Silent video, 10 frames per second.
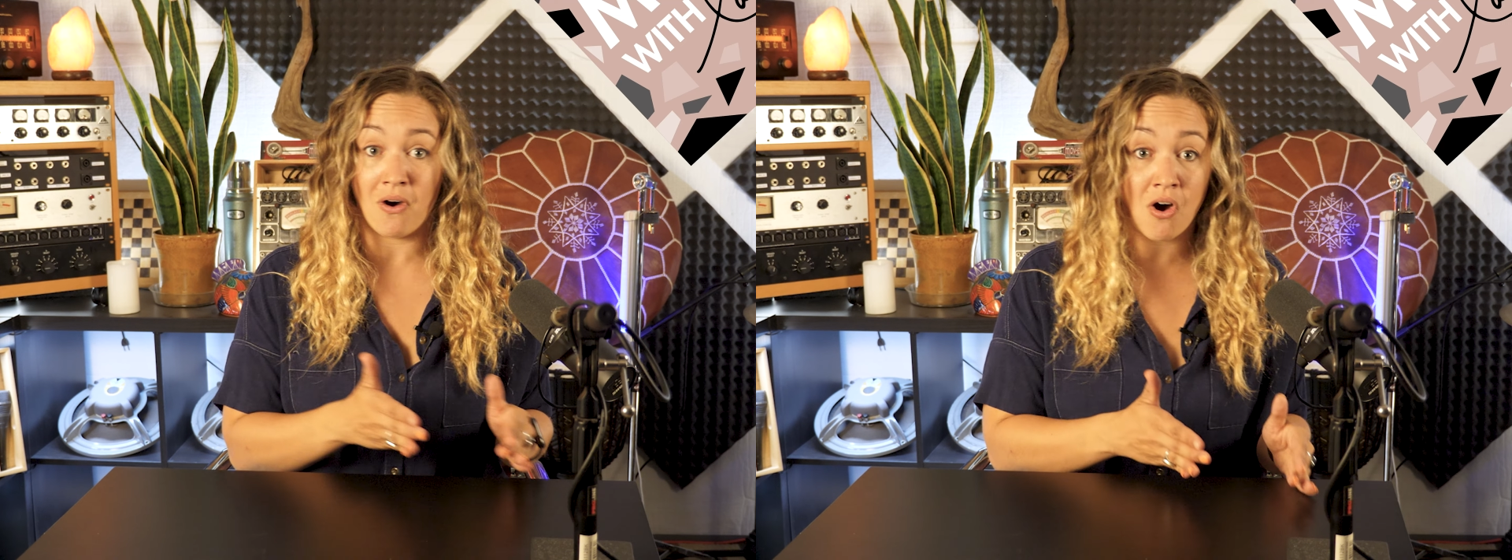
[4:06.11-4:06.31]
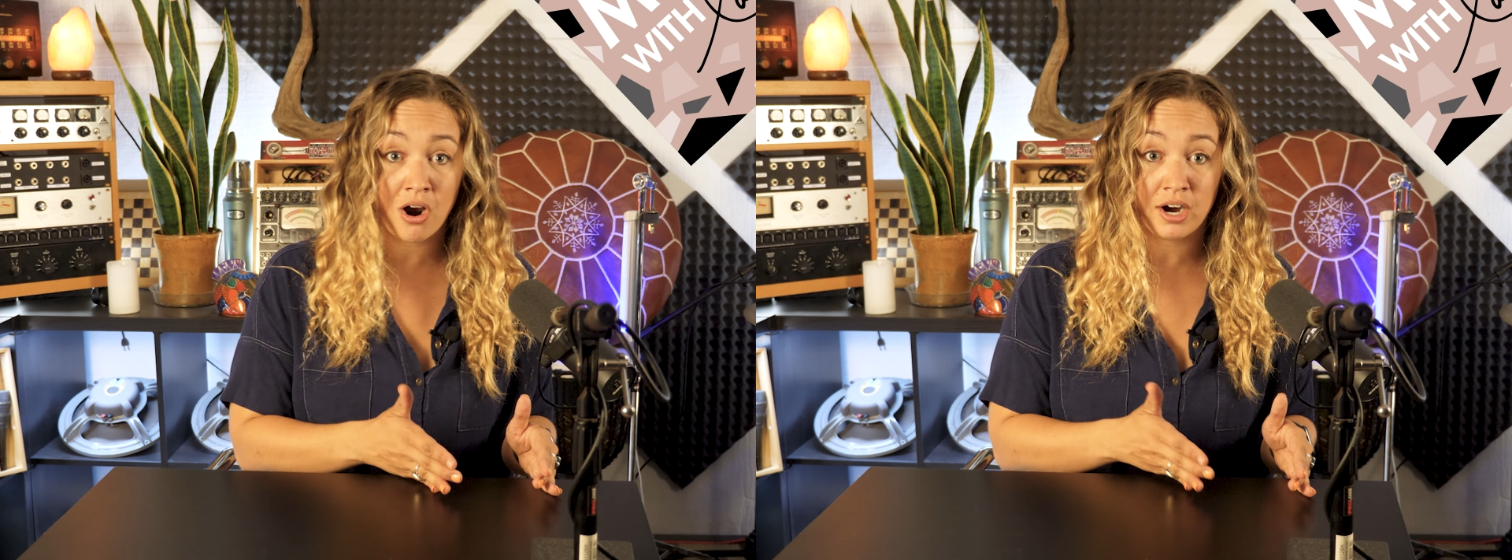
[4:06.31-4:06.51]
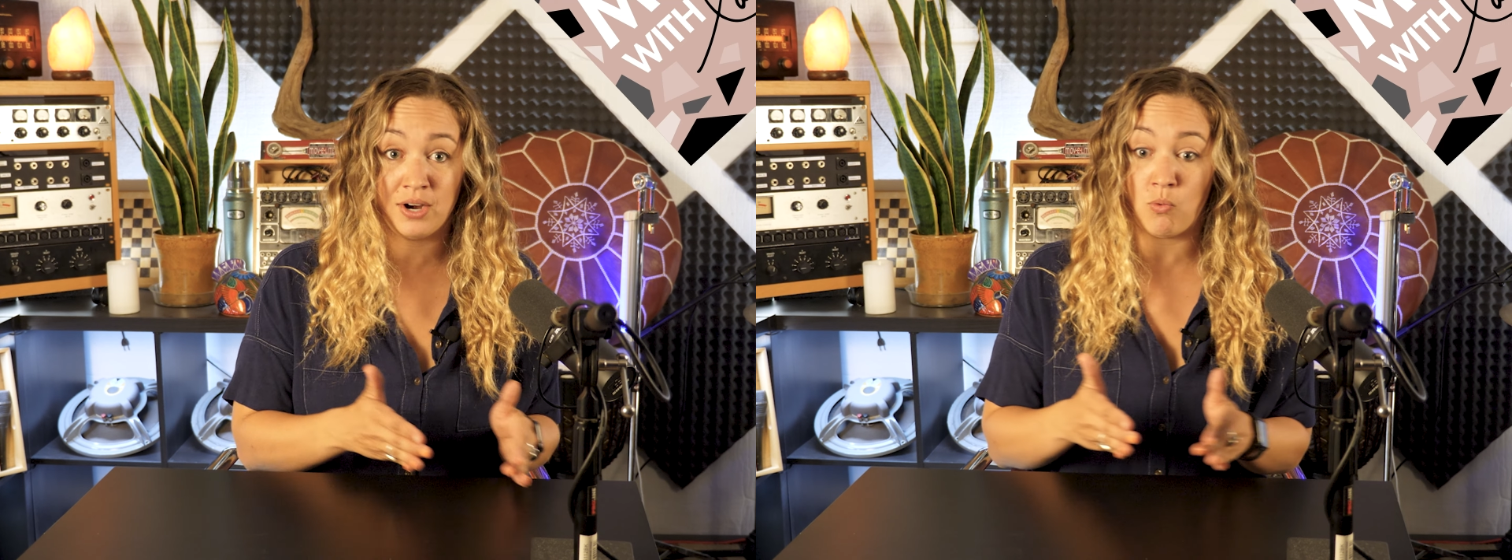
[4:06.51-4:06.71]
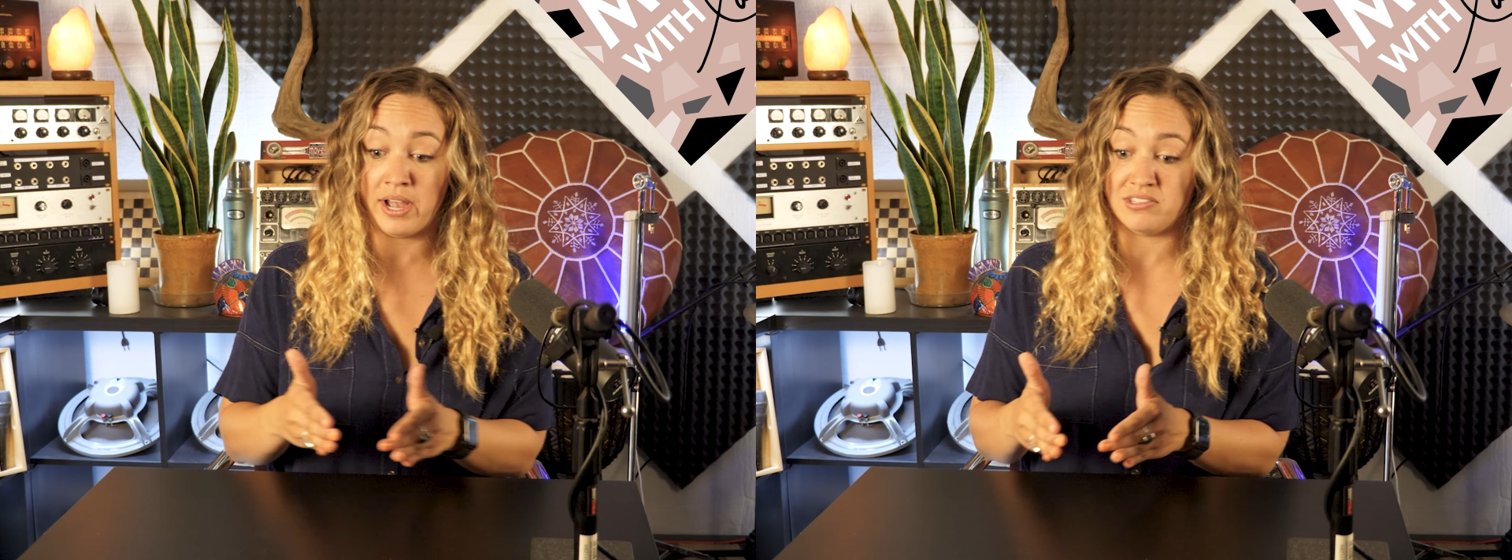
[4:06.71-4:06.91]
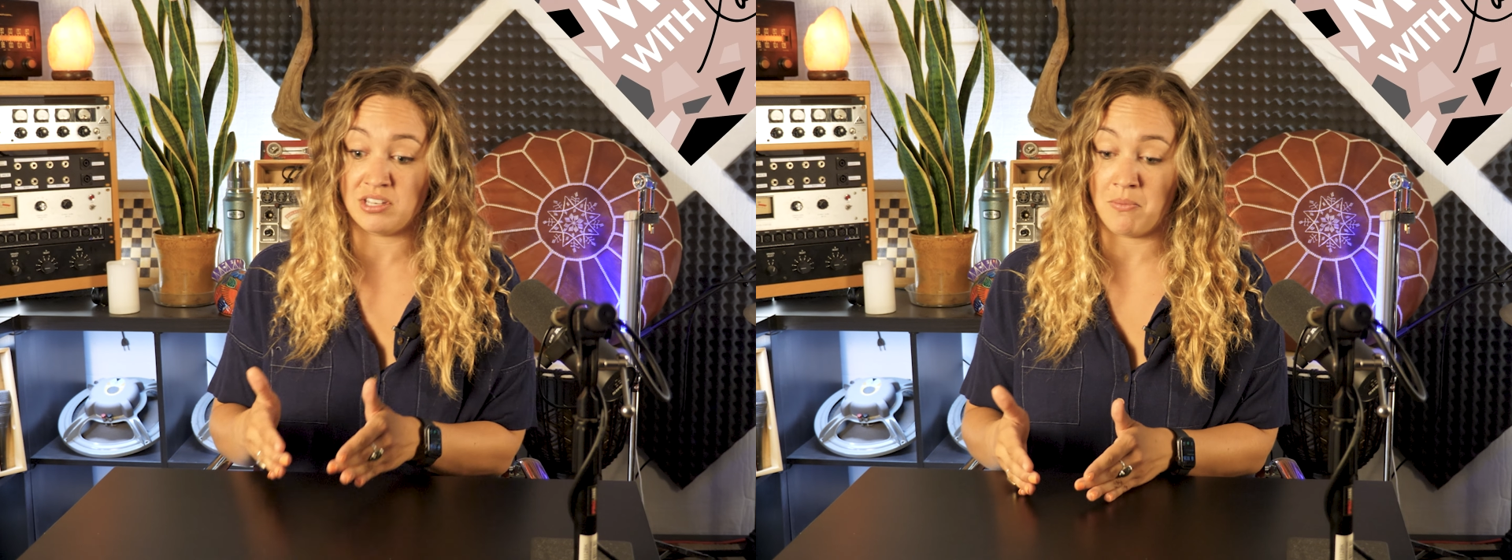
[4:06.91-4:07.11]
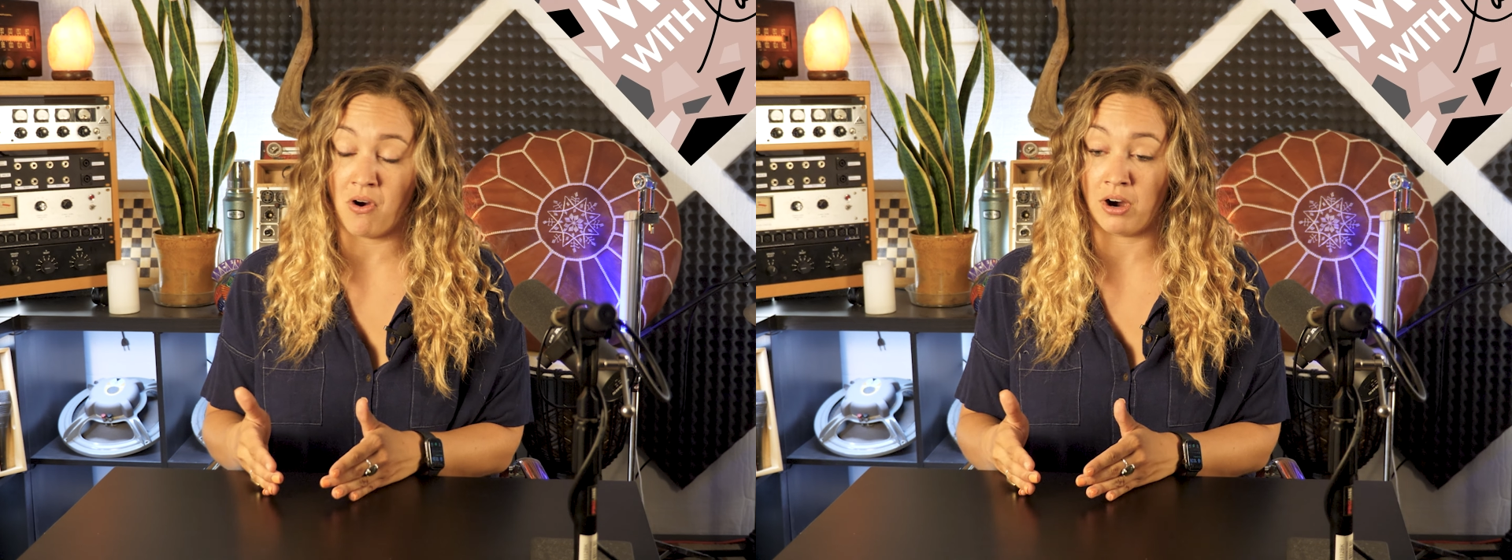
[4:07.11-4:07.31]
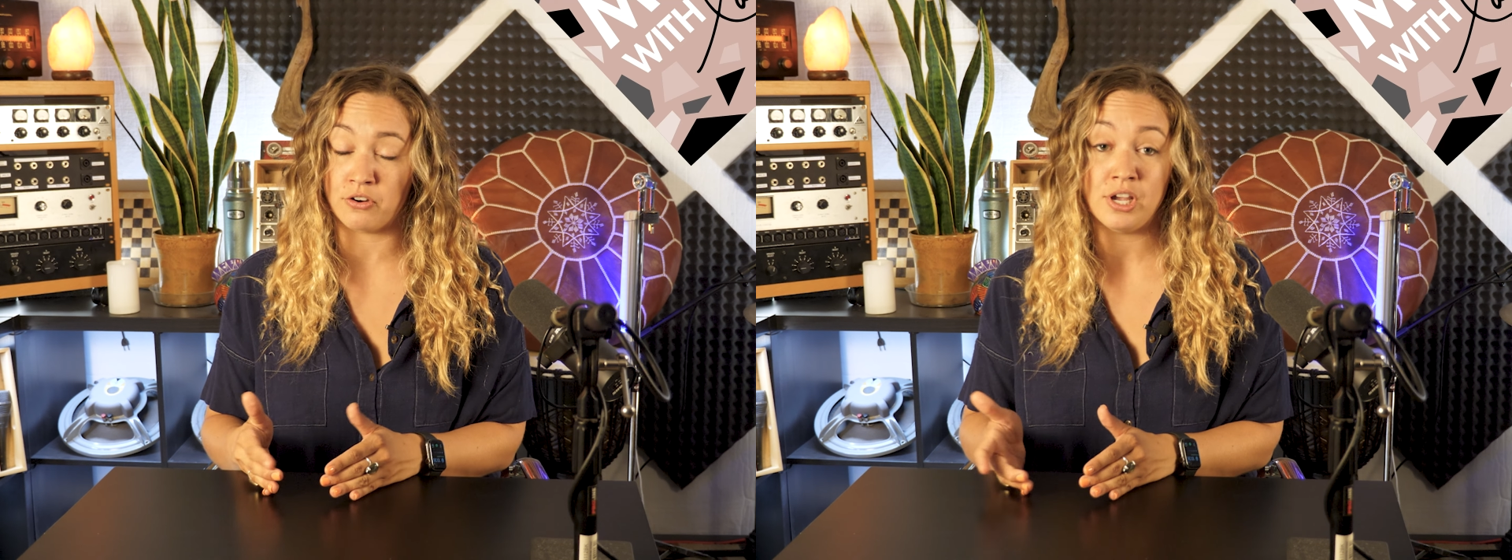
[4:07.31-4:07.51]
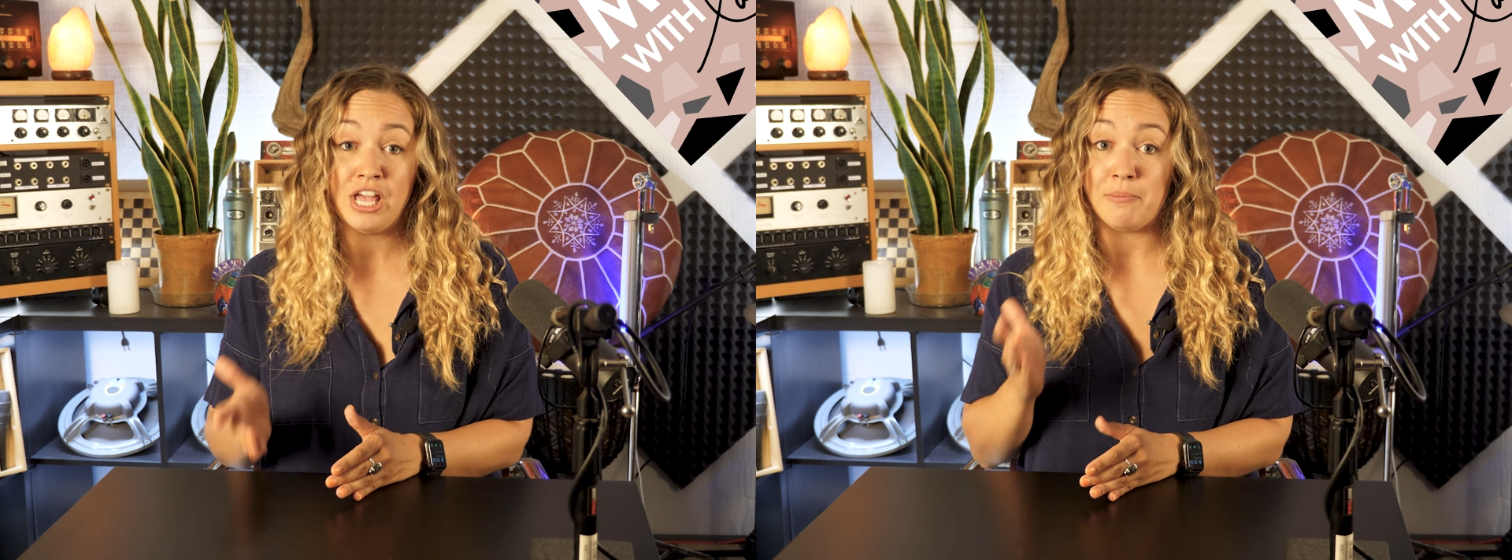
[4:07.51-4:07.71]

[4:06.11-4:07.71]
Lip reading: are and why some aren't.